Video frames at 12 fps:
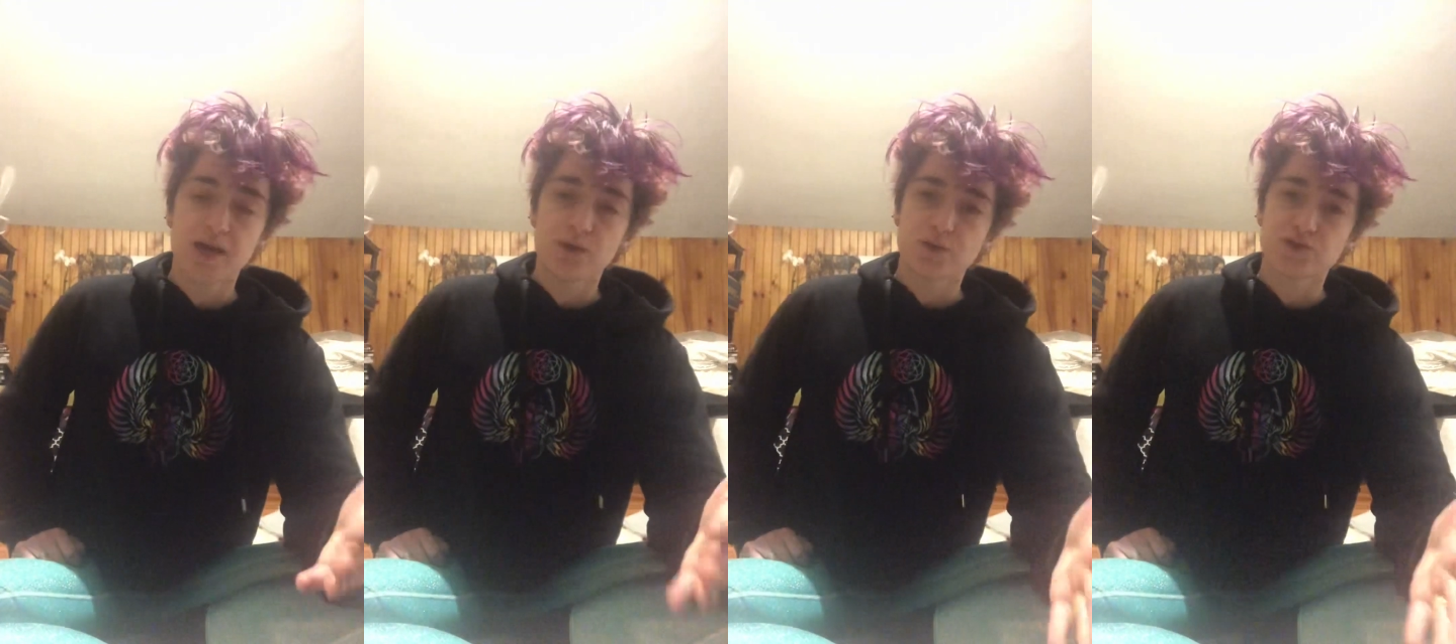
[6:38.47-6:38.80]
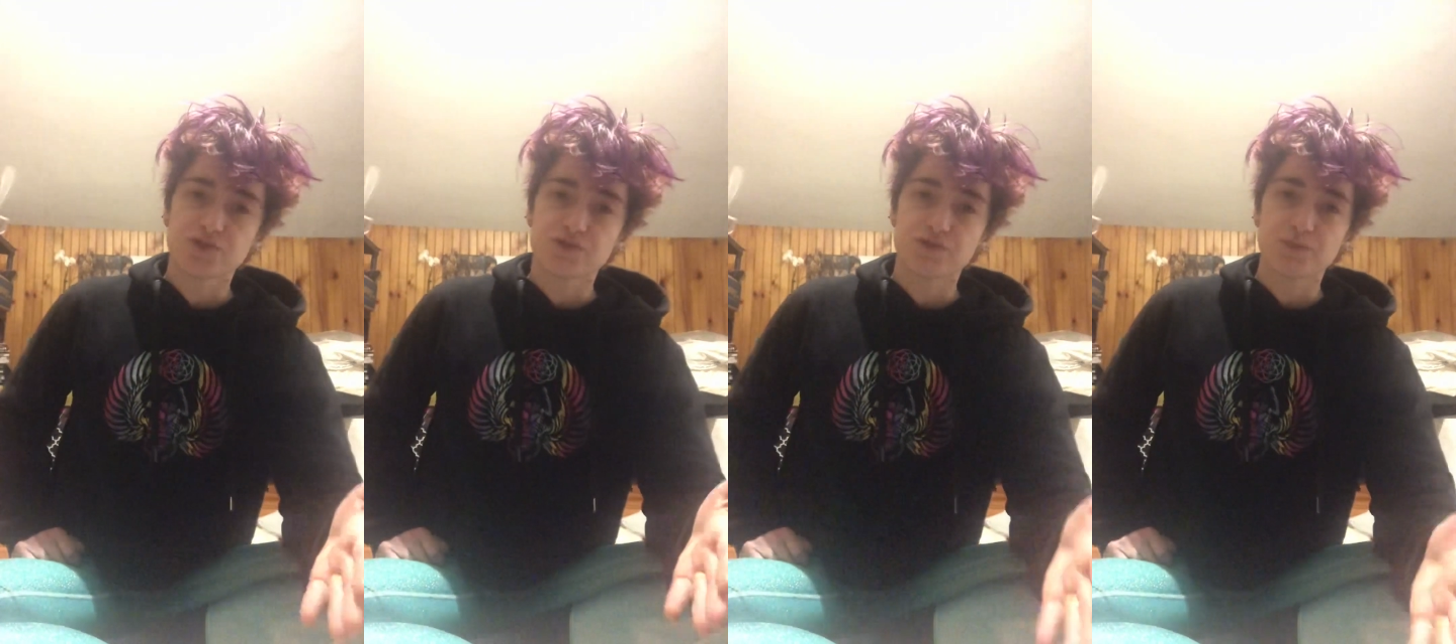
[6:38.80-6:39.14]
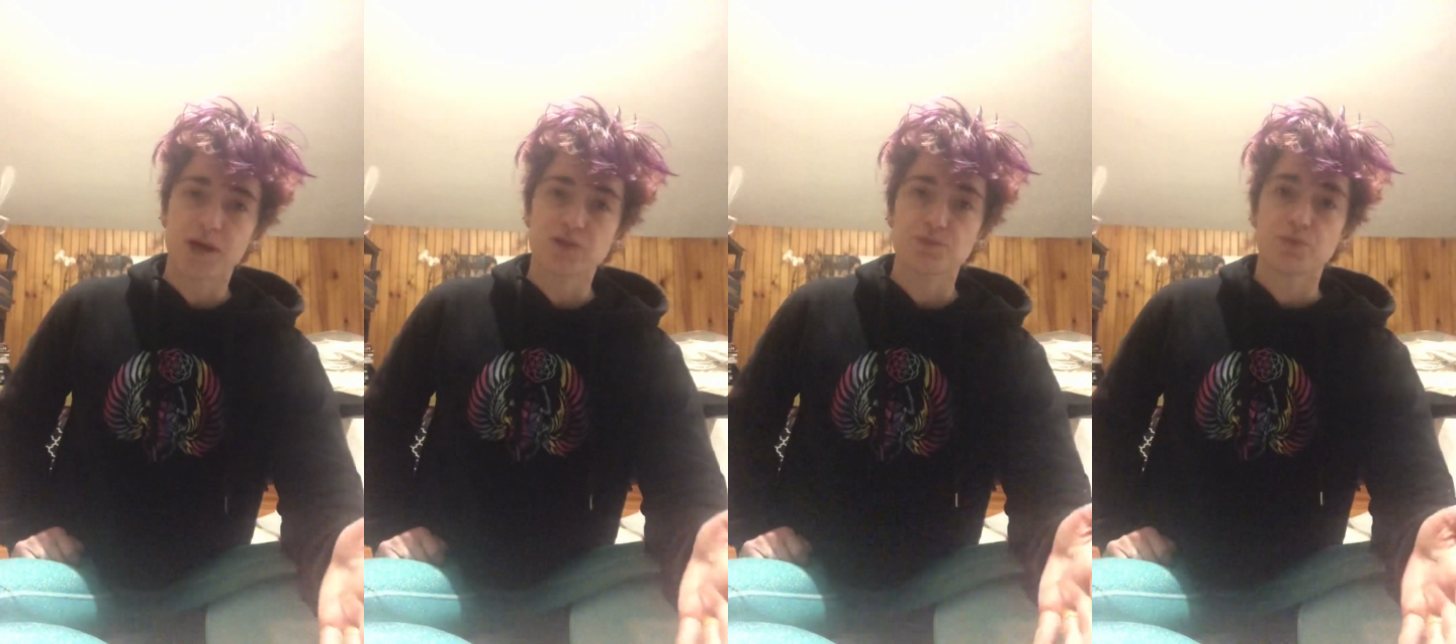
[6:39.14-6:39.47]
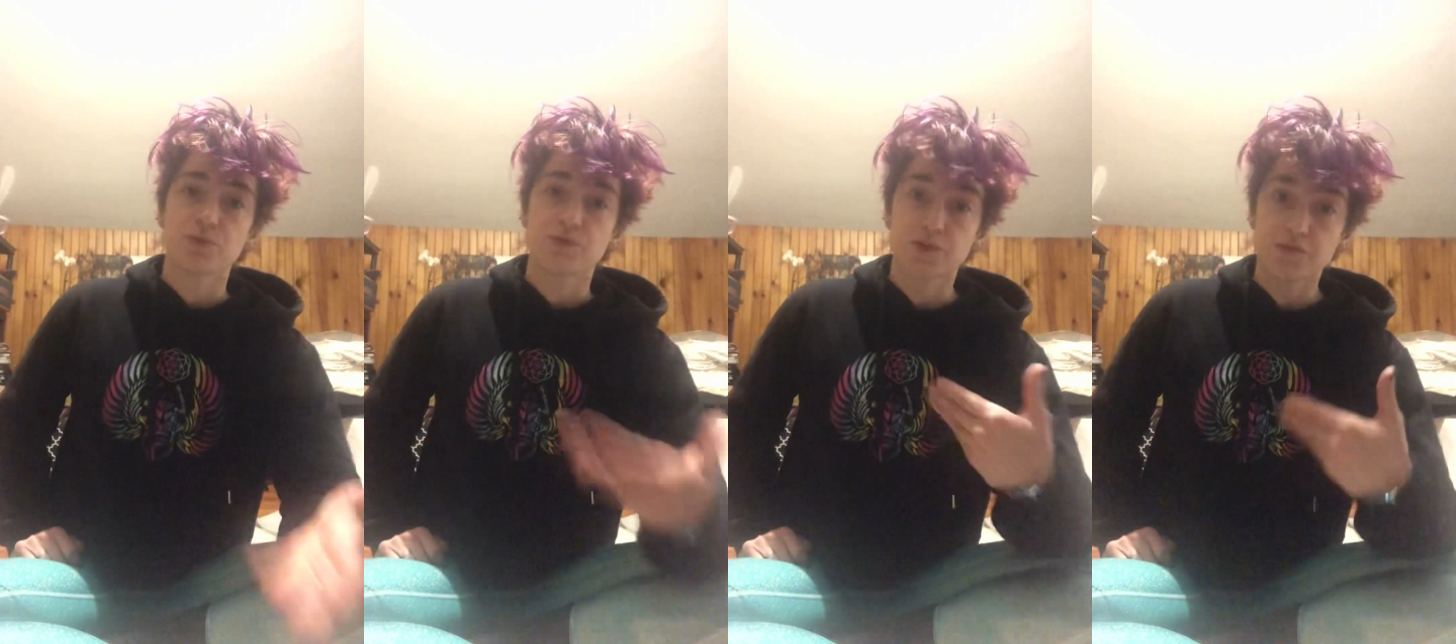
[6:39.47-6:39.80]
which is
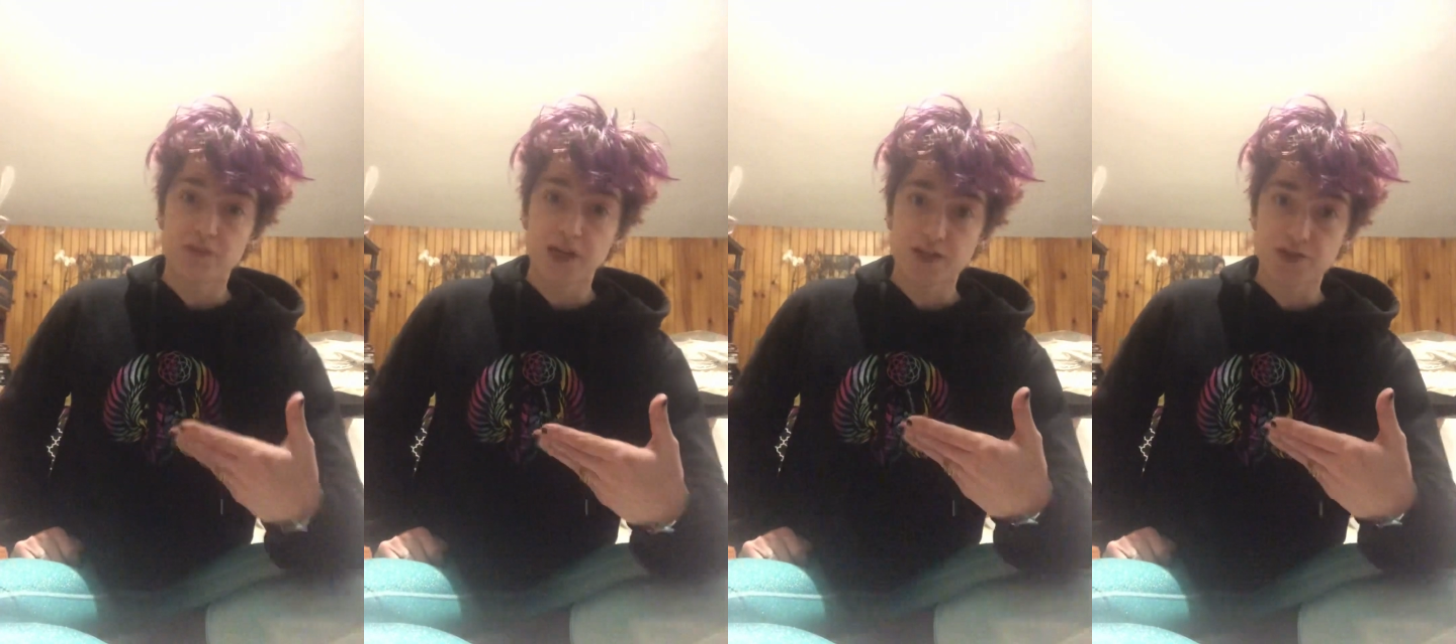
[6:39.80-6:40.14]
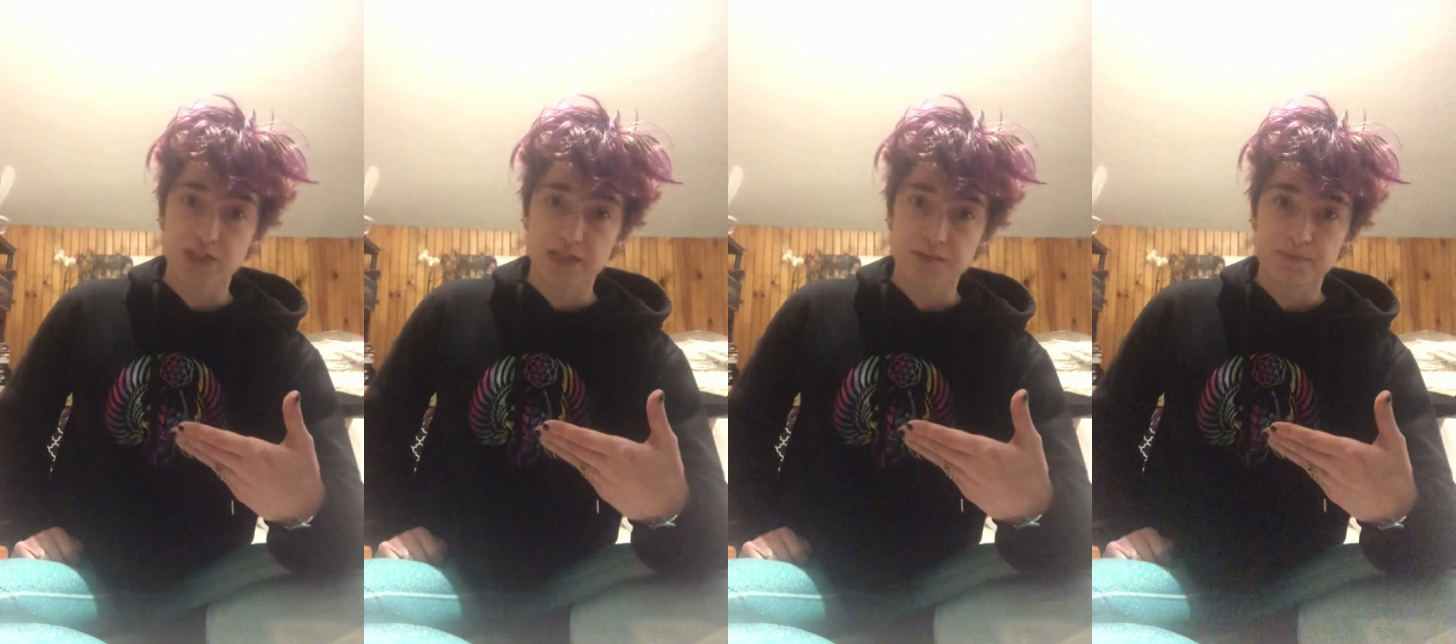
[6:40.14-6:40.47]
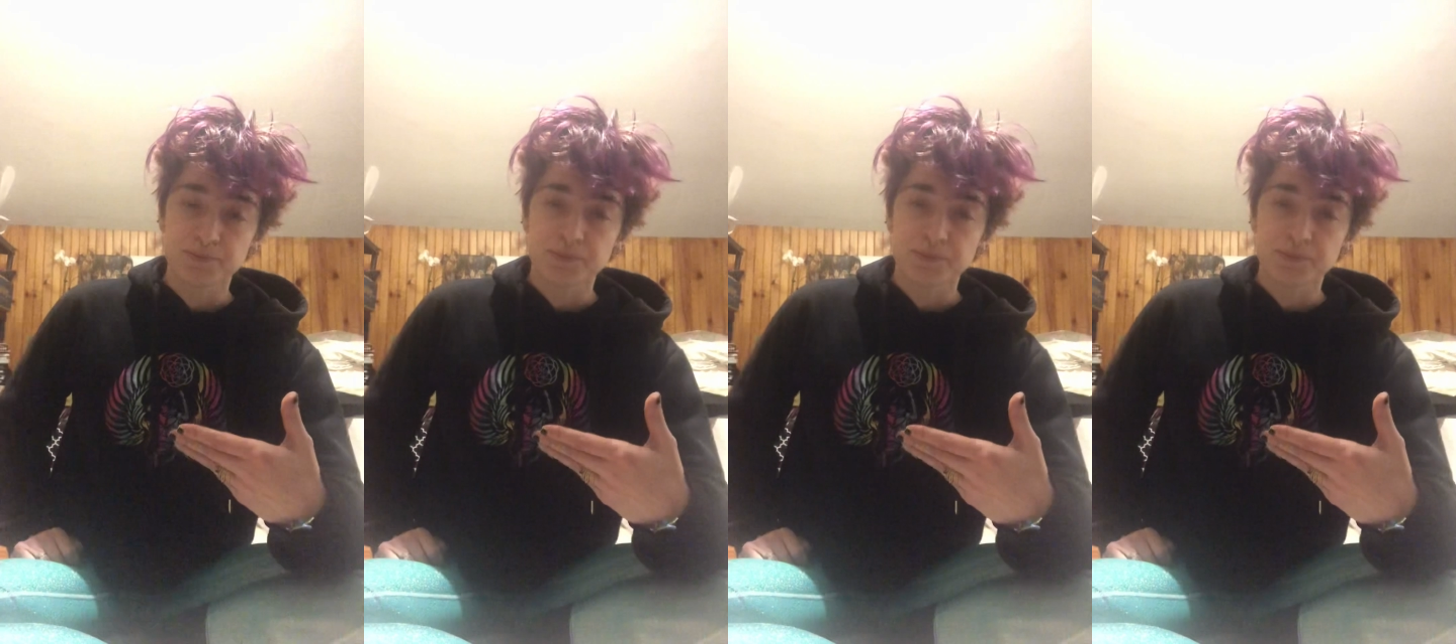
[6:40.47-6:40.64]
responsible for flexion,